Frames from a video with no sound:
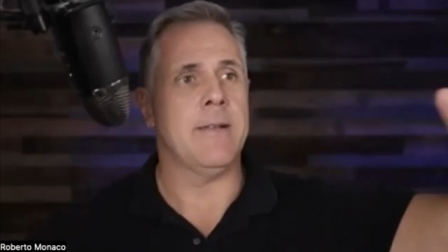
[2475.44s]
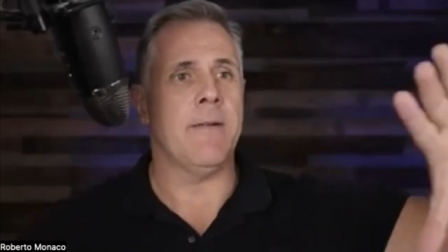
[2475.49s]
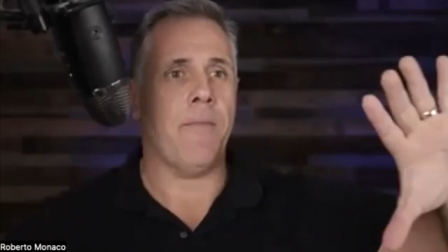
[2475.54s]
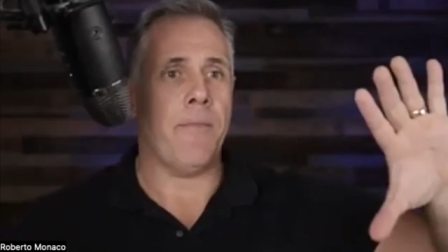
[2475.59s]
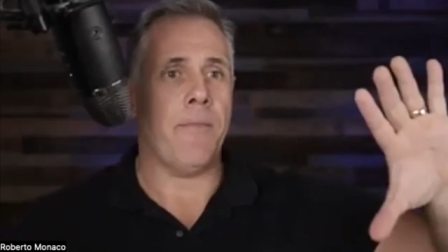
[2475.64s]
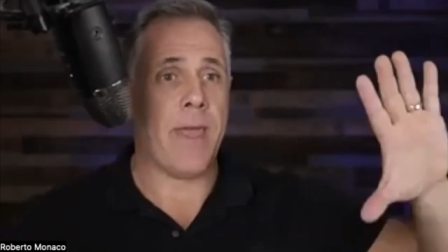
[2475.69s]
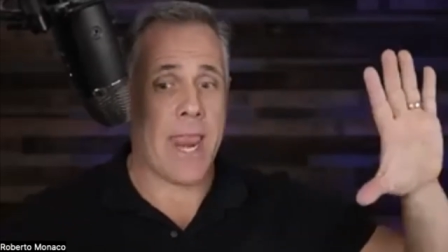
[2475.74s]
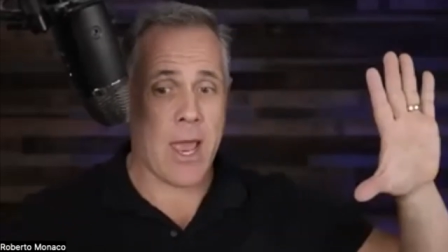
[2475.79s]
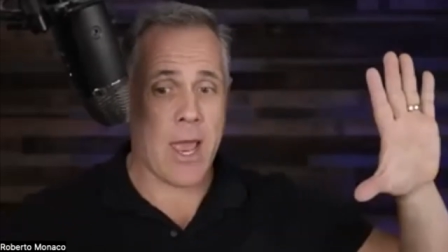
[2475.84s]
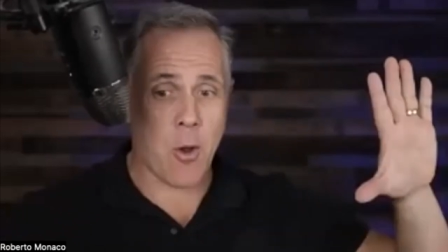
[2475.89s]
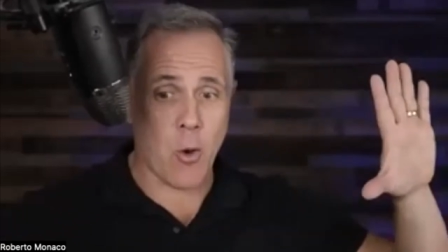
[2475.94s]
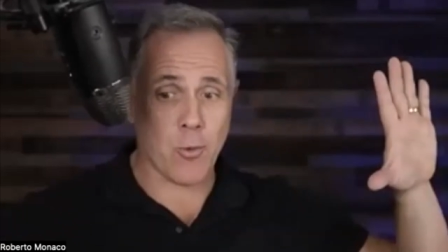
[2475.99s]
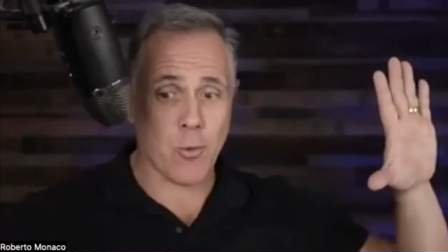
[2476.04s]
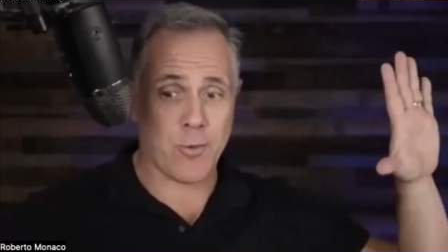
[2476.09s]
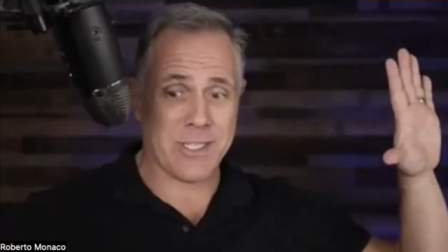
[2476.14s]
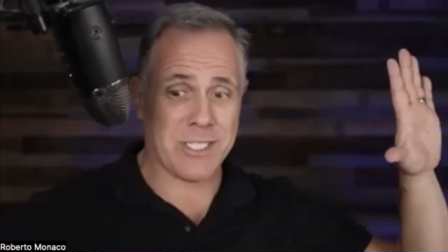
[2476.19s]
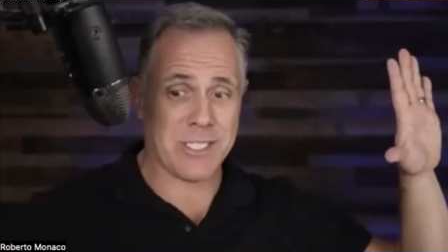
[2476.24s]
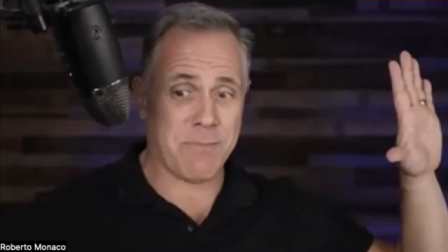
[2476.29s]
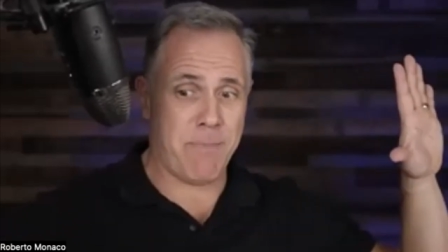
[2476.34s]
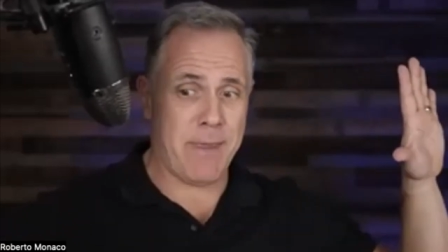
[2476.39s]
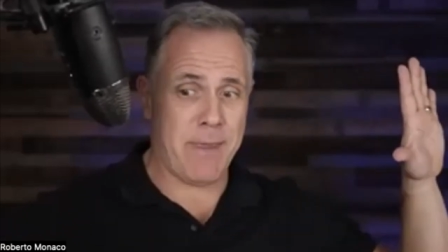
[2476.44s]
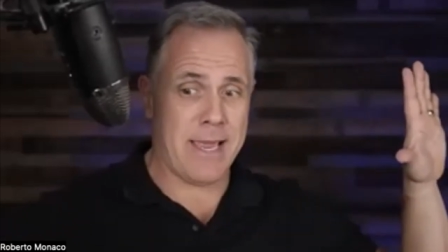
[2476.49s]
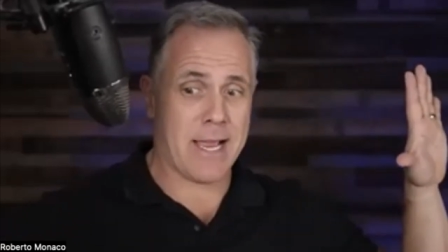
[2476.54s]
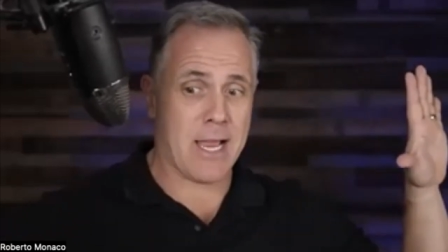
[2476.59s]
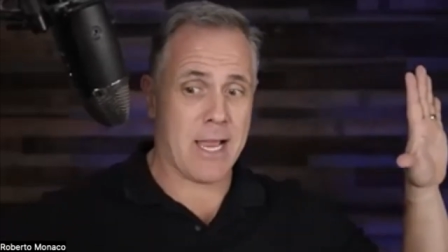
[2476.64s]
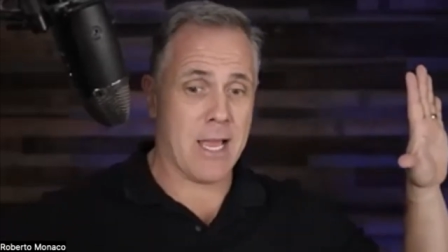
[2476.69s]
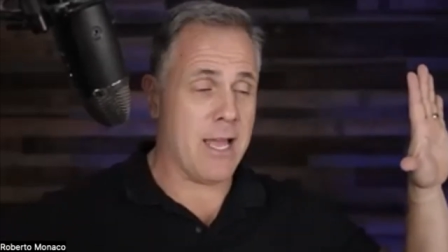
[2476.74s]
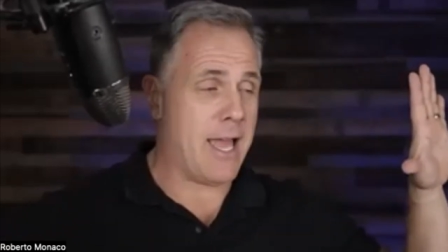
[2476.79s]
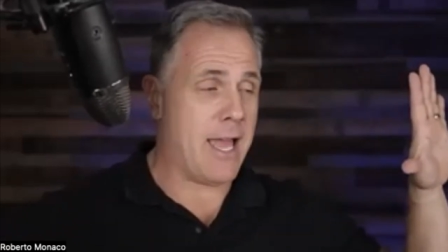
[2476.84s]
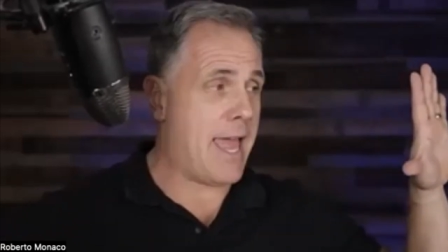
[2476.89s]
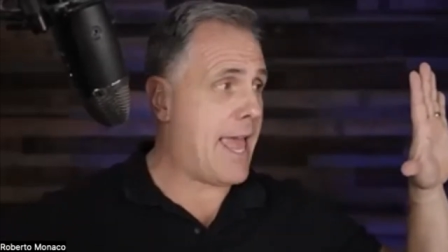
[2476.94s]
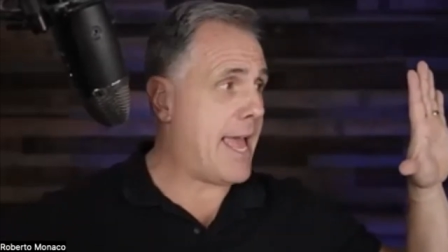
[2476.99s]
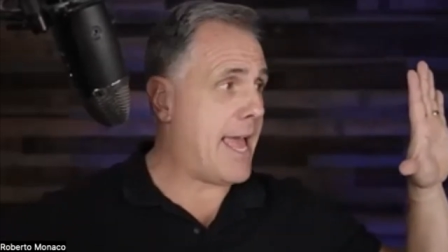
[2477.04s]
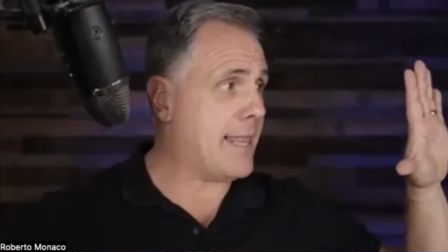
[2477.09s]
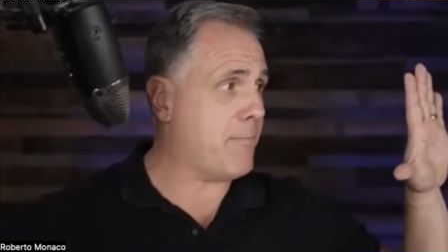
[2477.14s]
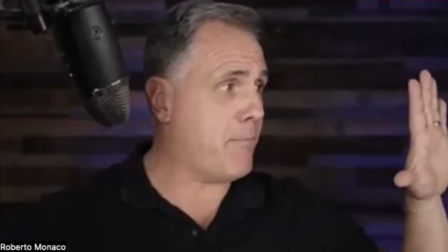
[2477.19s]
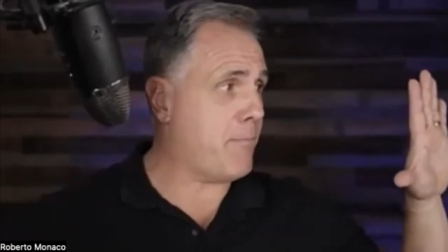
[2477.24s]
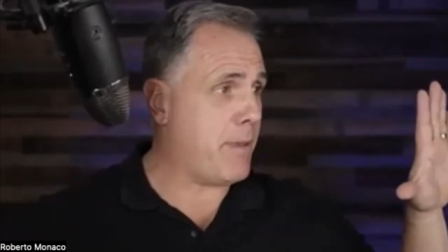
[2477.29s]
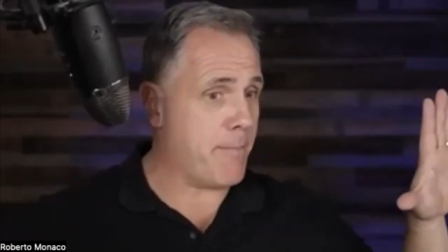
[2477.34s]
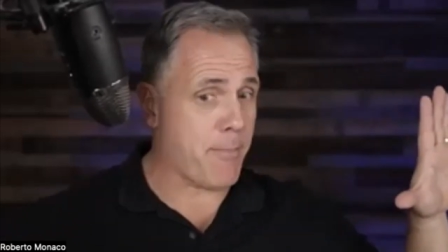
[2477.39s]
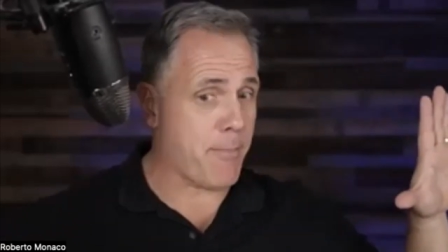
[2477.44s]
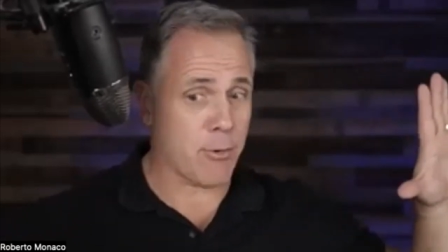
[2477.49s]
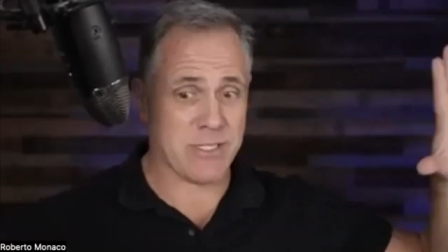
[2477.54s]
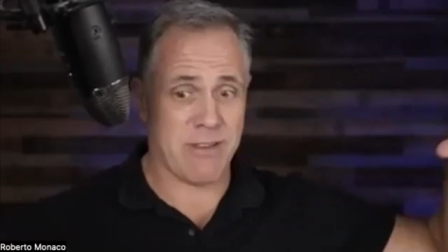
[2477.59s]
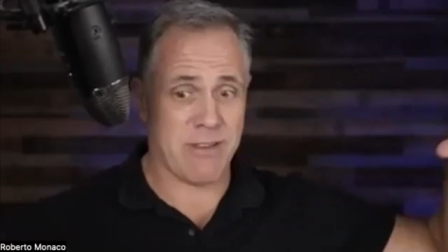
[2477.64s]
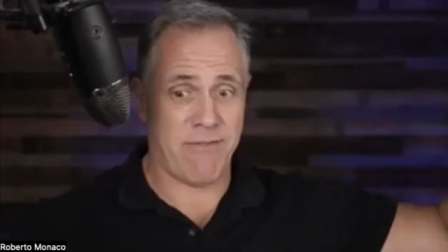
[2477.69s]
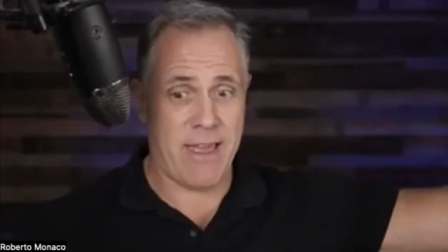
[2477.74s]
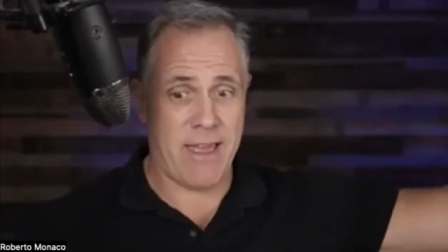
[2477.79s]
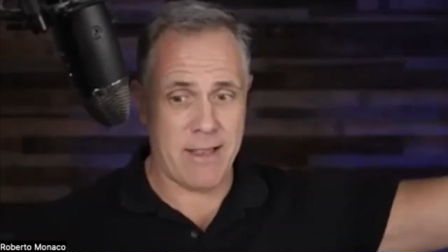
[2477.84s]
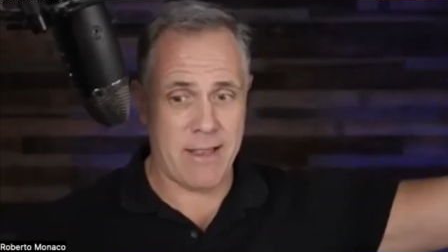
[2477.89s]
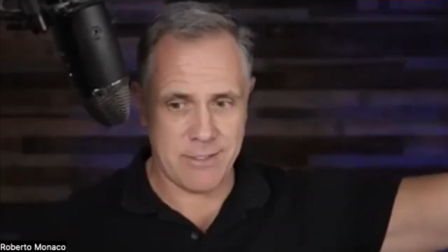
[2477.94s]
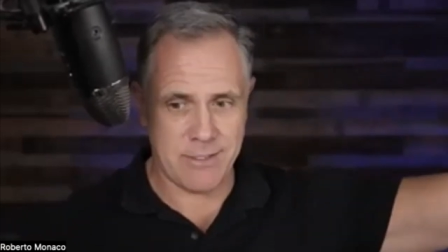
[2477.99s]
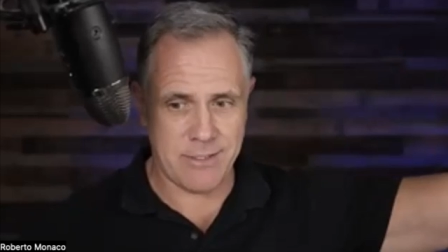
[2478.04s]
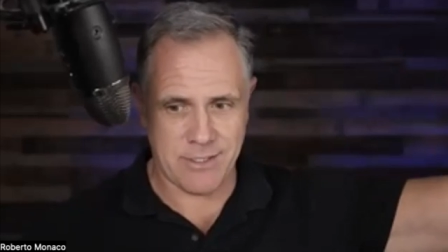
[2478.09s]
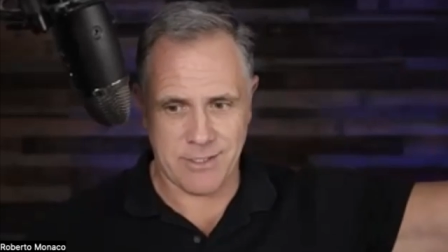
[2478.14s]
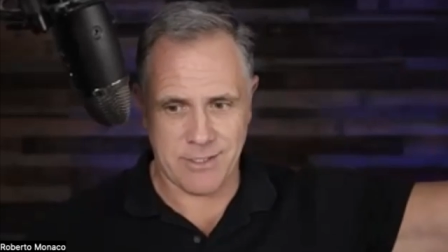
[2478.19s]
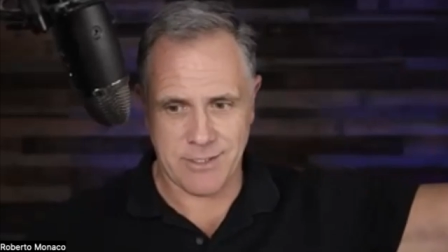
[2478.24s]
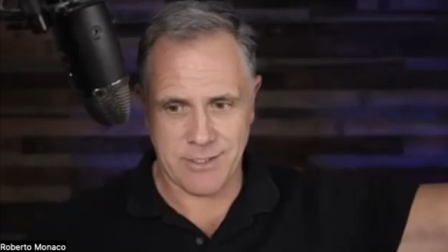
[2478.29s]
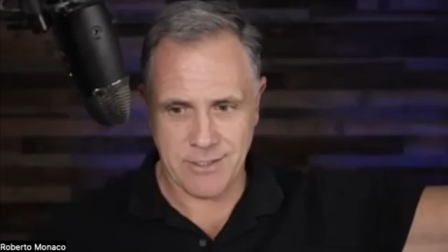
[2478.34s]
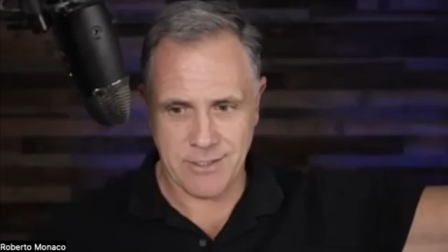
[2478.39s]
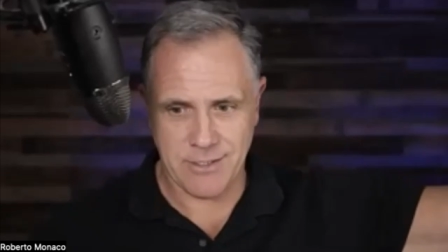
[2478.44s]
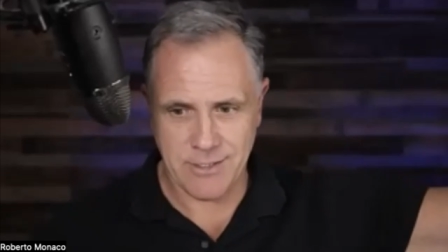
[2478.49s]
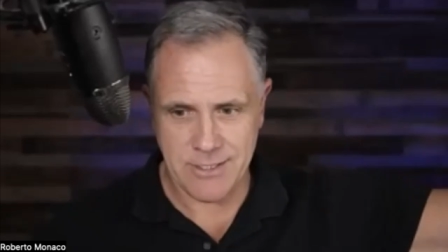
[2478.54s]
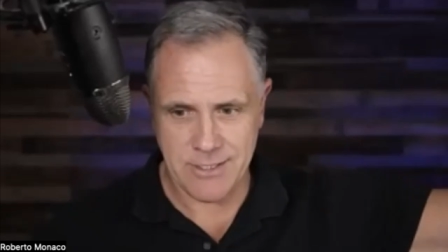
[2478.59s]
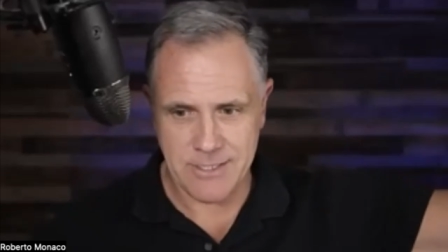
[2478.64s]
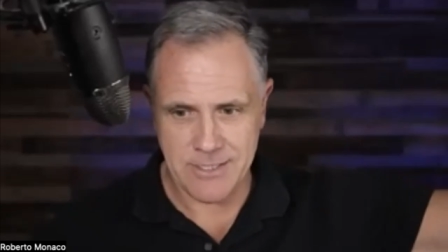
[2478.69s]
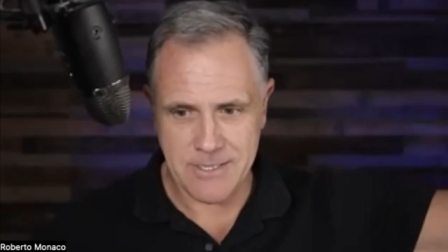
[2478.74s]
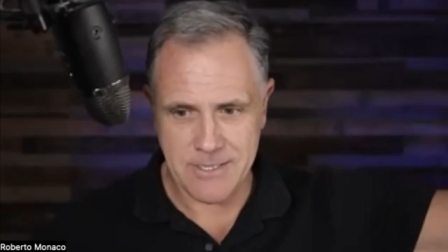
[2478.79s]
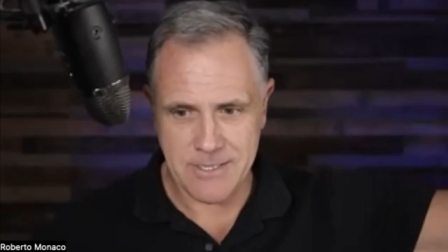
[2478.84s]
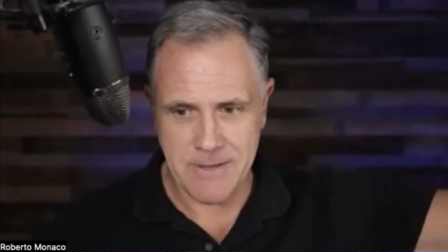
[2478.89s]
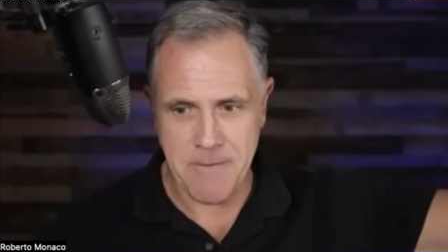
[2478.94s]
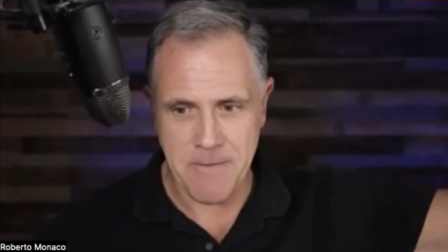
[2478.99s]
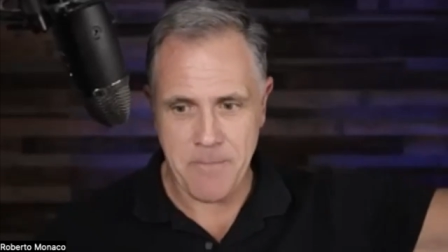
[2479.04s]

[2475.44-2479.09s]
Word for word: then I go to speak at people's events, mm-hmm.